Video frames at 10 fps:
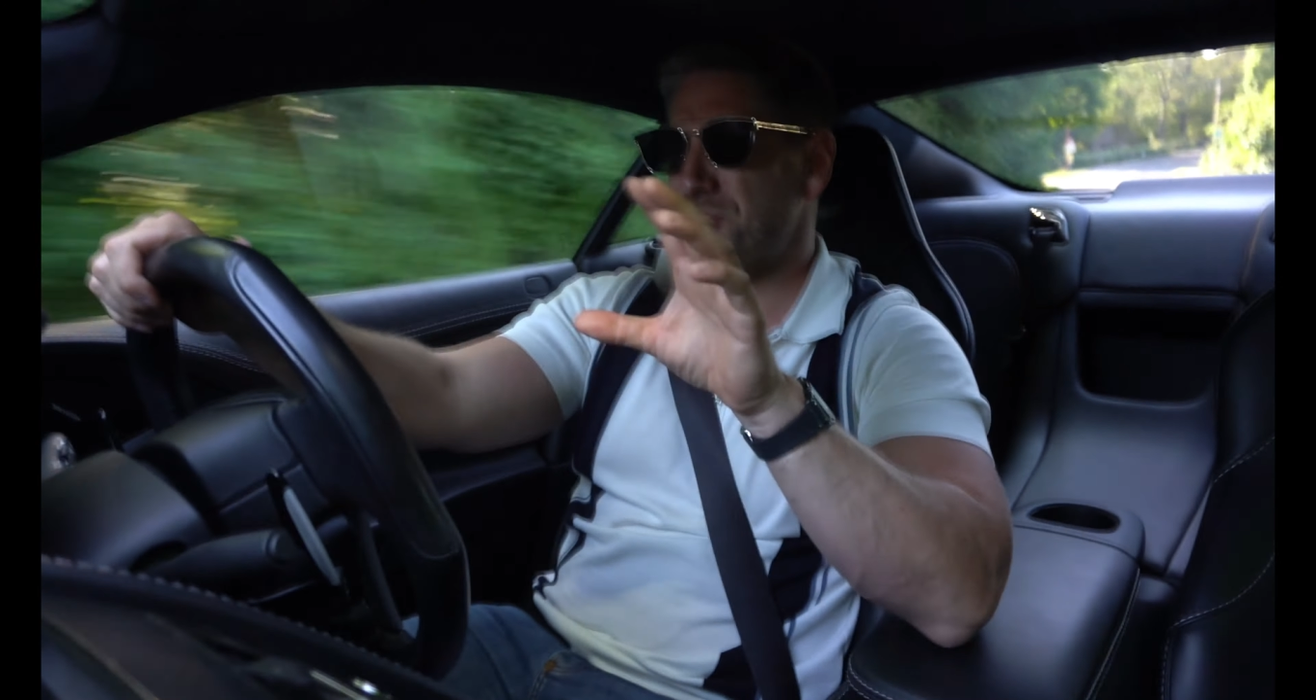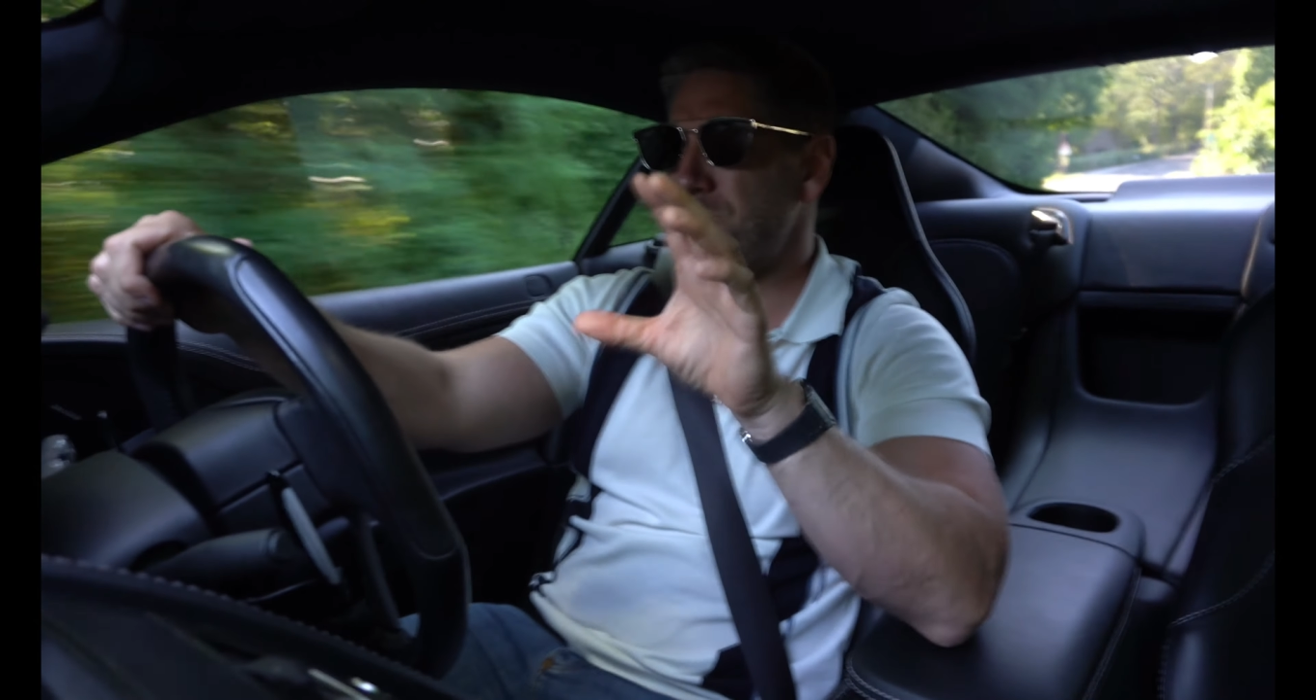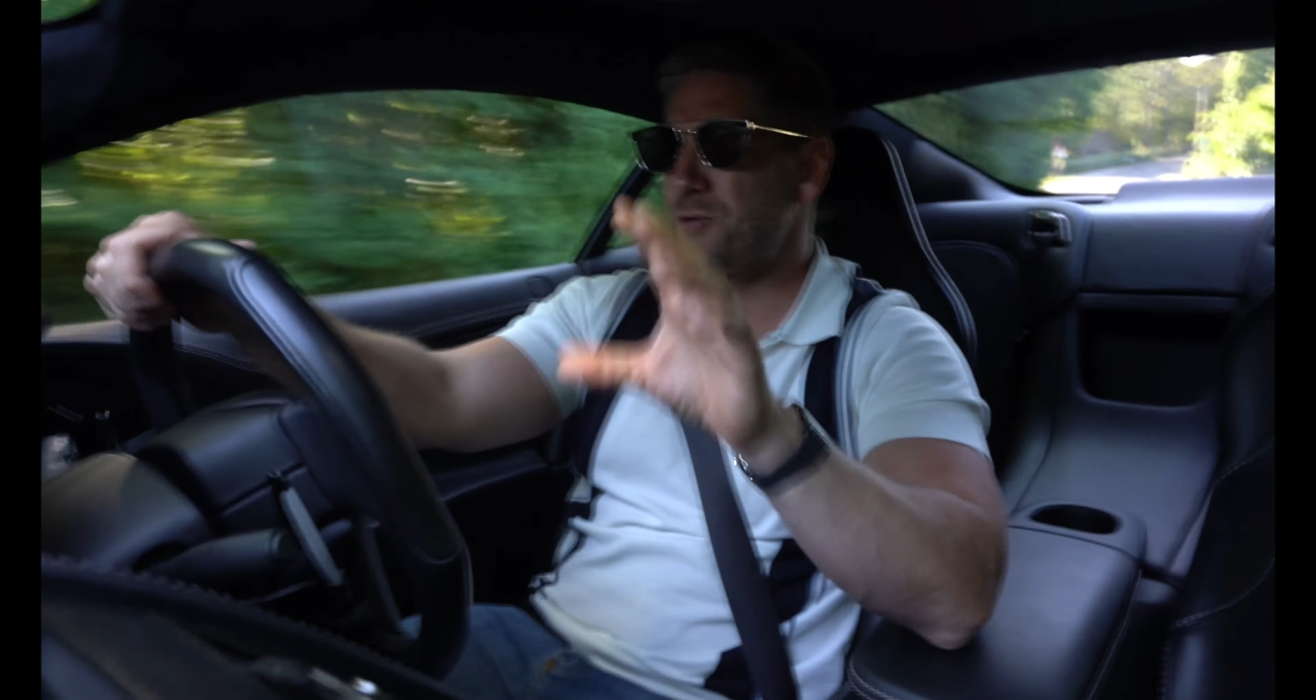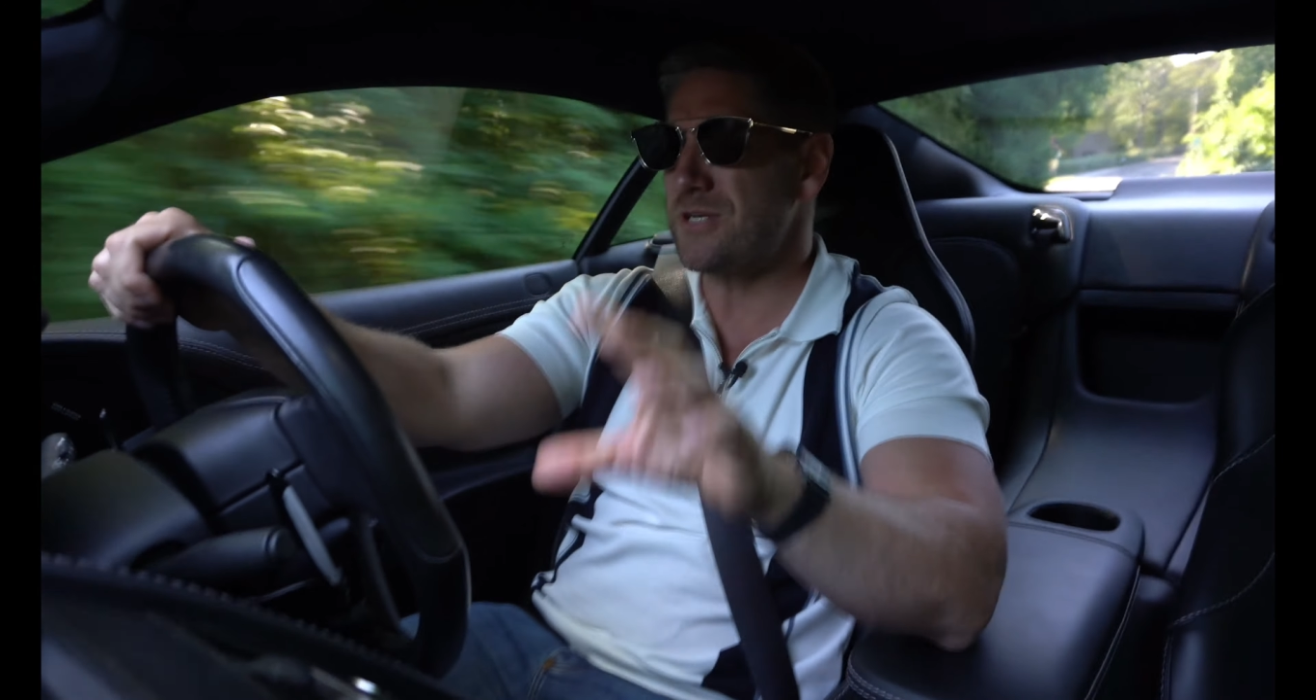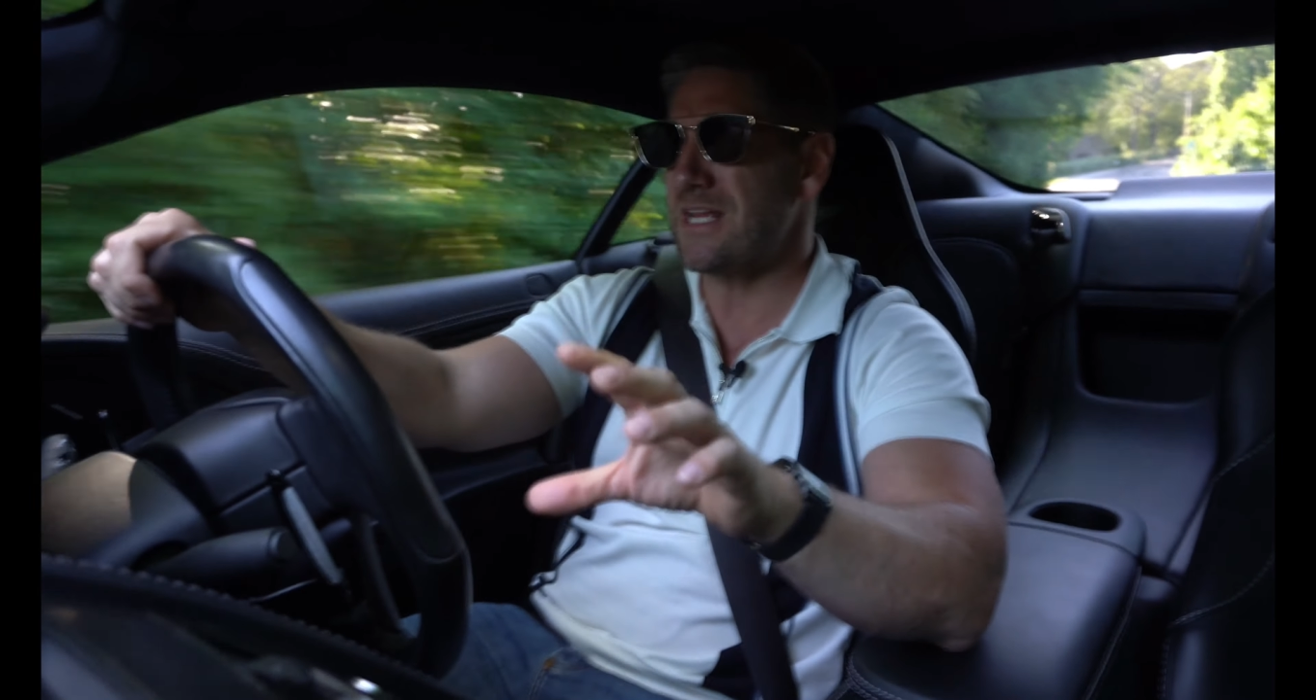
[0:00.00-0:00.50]

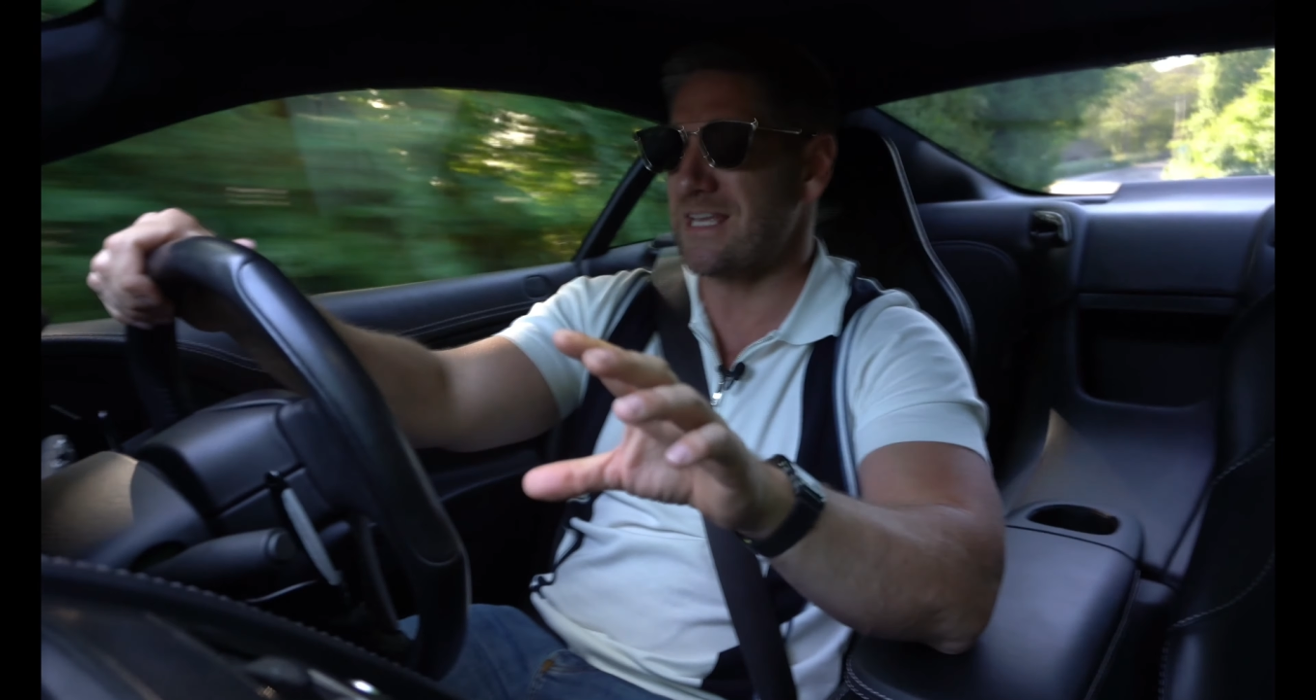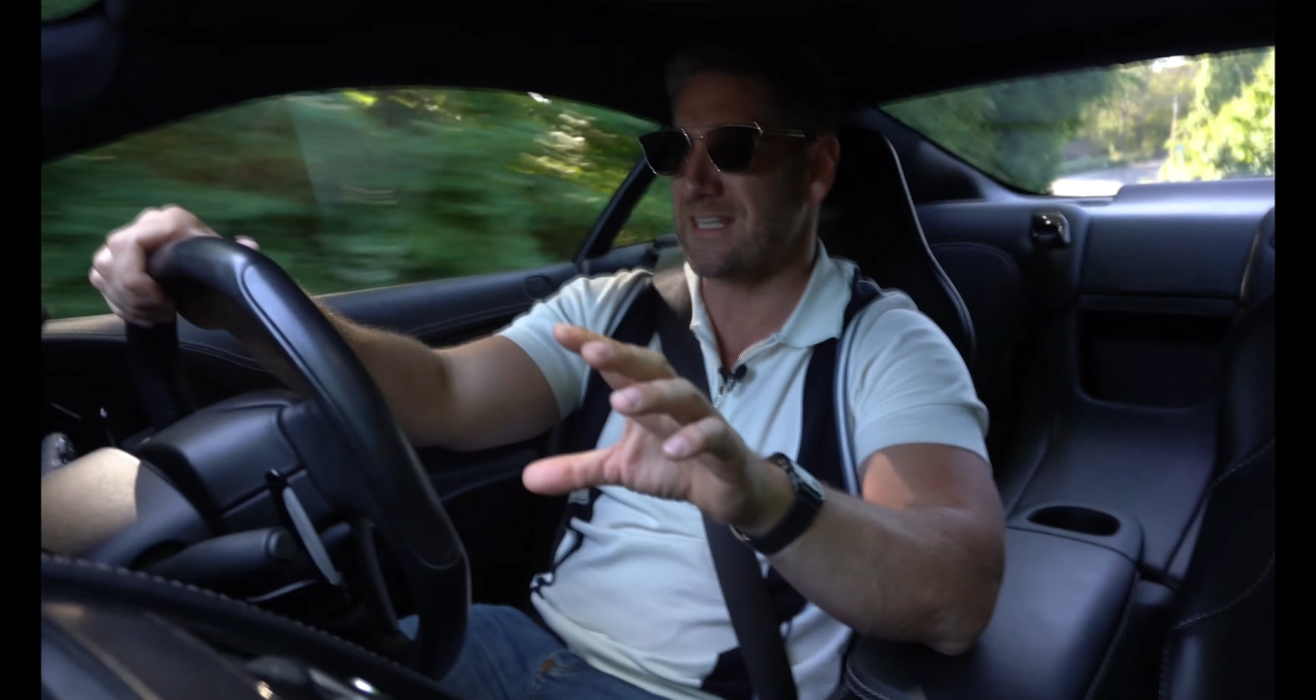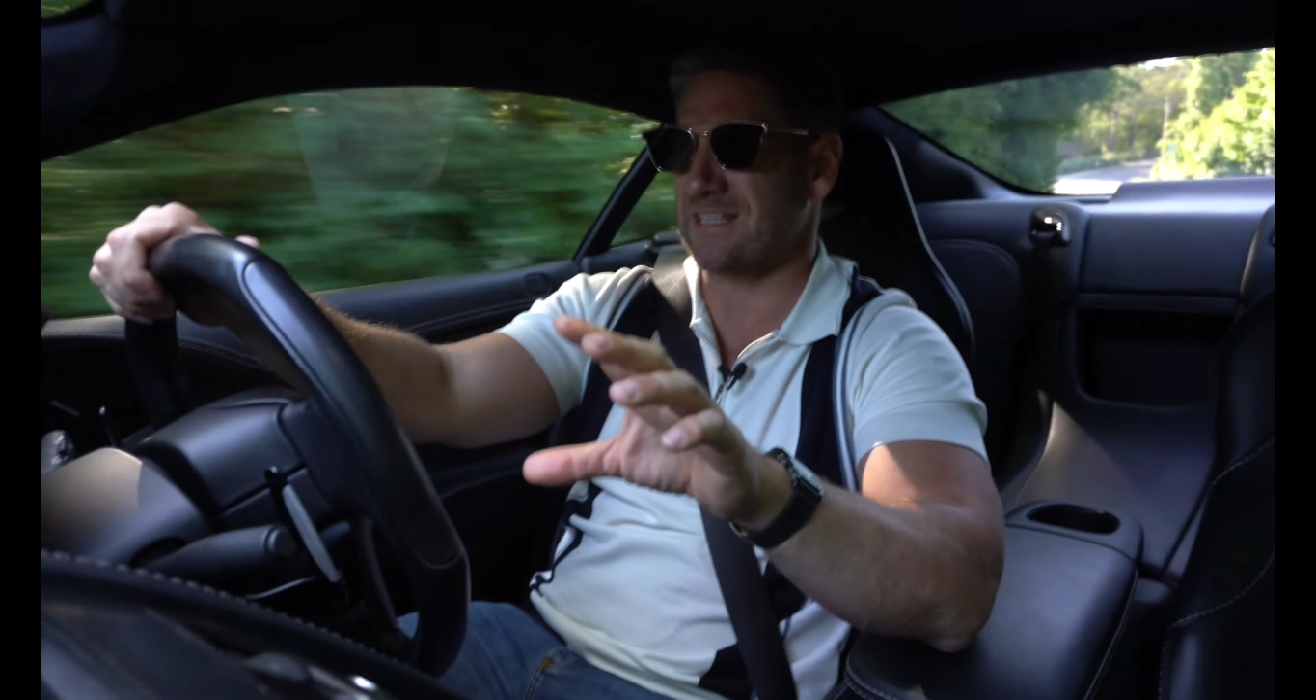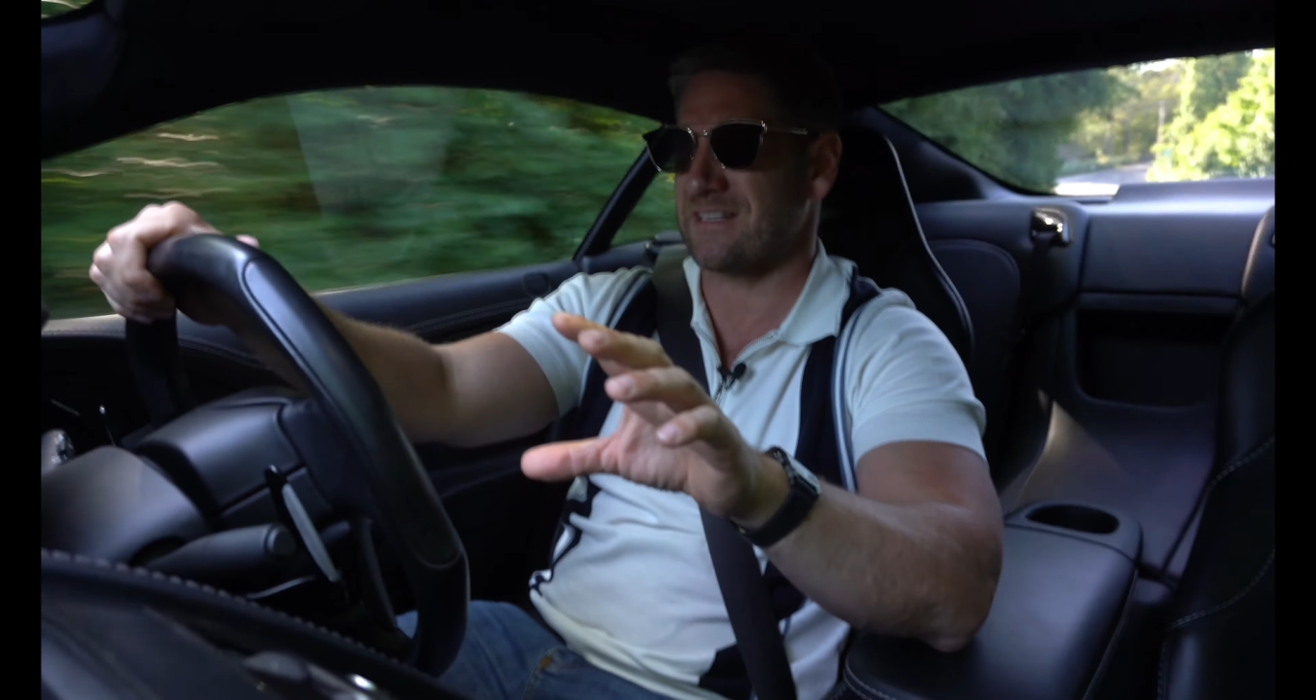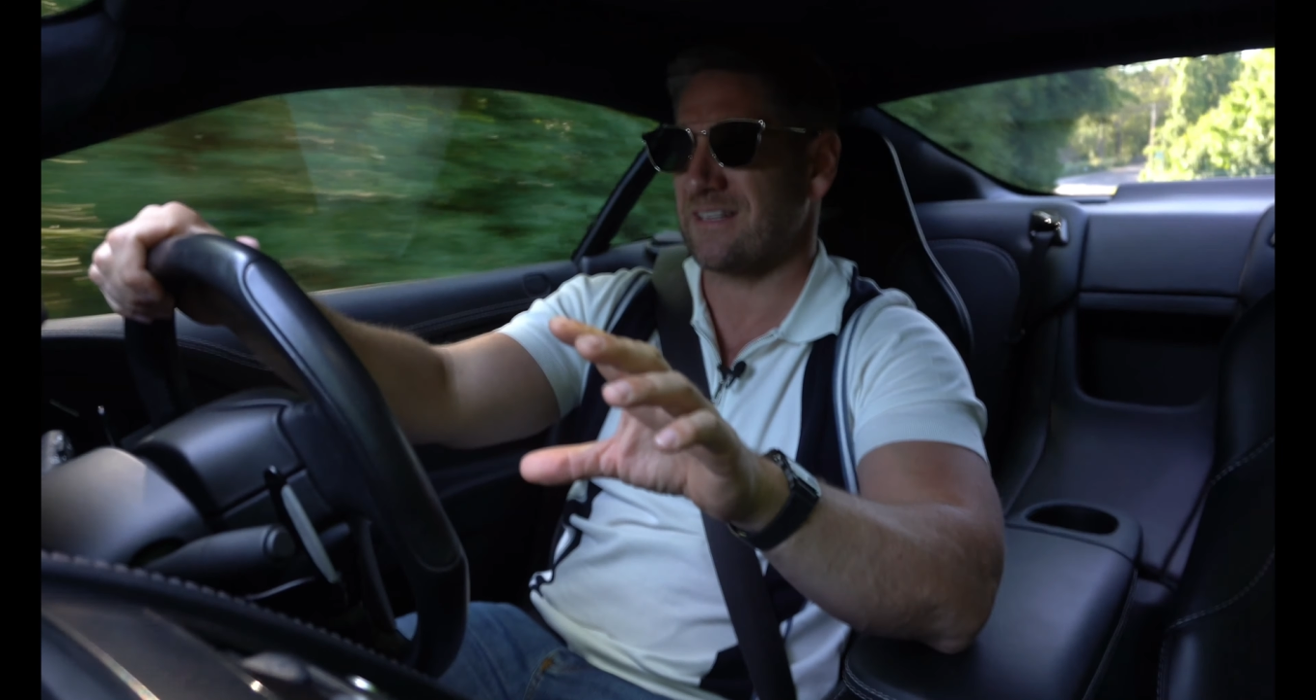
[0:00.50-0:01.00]

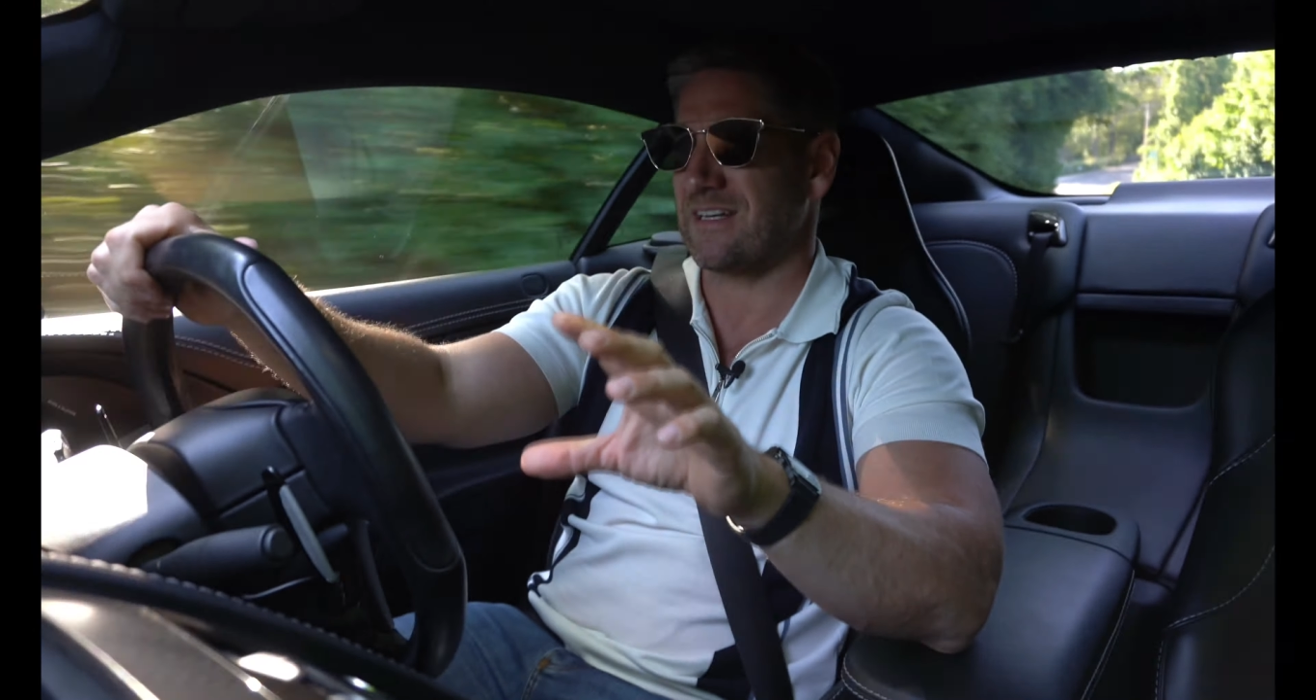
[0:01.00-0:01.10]
unique